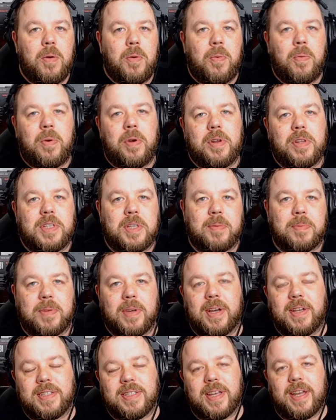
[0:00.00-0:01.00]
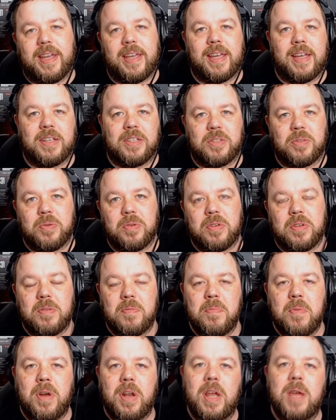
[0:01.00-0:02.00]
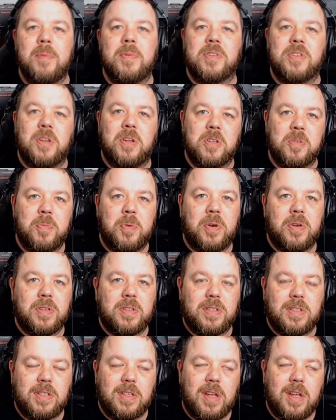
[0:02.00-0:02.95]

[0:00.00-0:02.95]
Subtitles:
What is up, guys? How you guys doing? My name is Nozzabox.